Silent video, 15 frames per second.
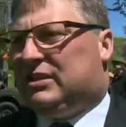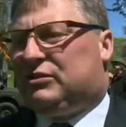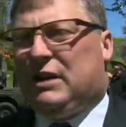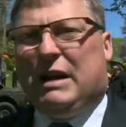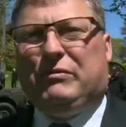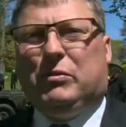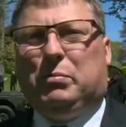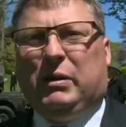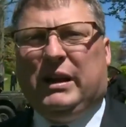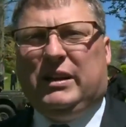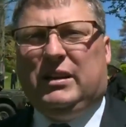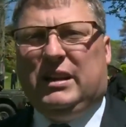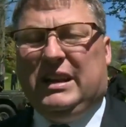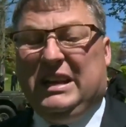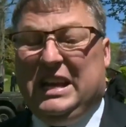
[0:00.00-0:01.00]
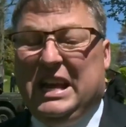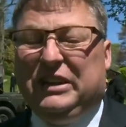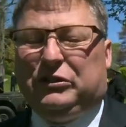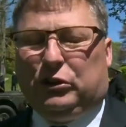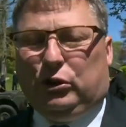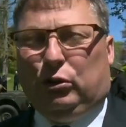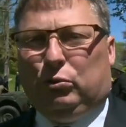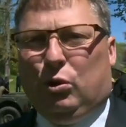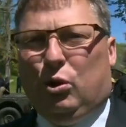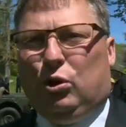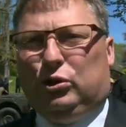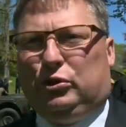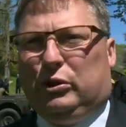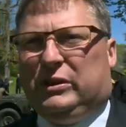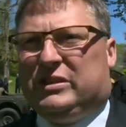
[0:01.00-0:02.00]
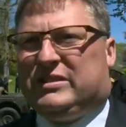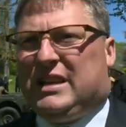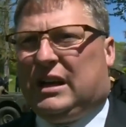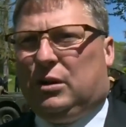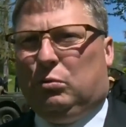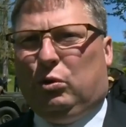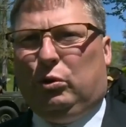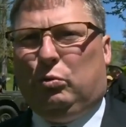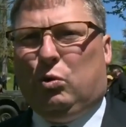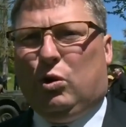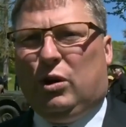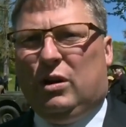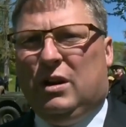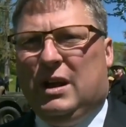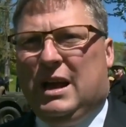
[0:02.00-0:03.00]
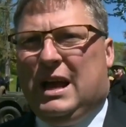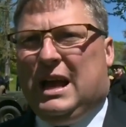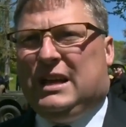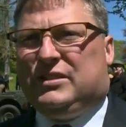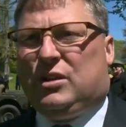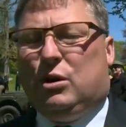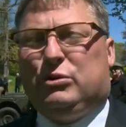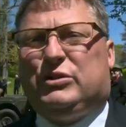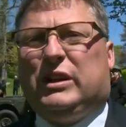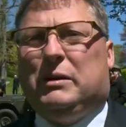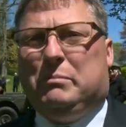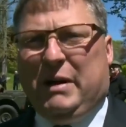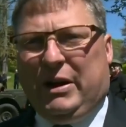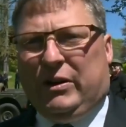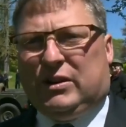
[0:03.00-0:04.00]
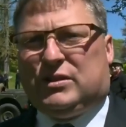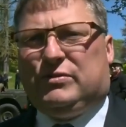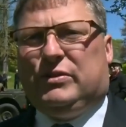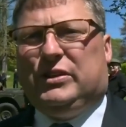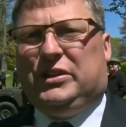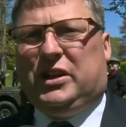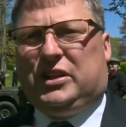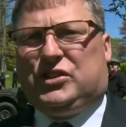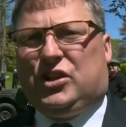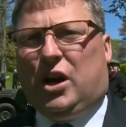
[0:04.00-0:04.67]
Stratford played an integral role during the Second World War as hosting a barracks for the Dutch